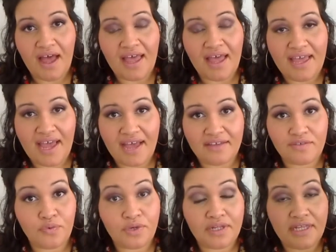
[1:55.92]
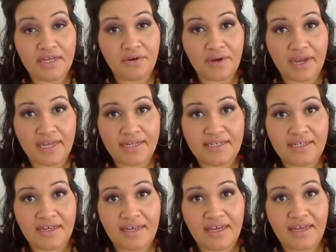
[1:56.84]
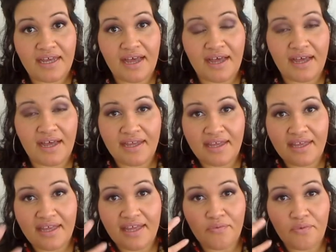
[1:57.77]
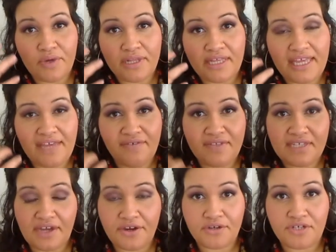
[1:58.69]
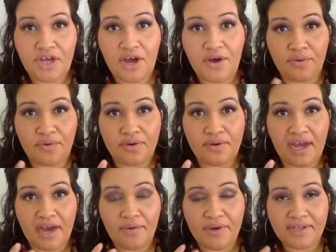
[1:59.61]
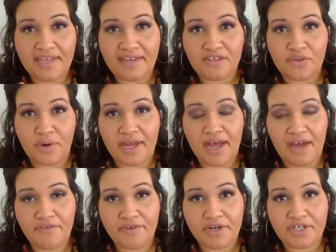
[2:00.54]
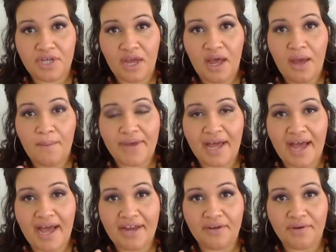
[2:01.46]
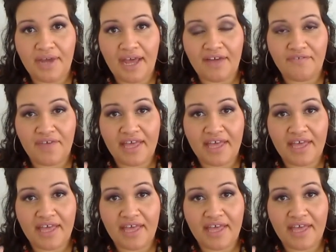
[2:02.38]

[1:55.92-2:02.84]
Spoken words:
it has really great, it really evens out your tone. I want to say it has great coverage, but I don't have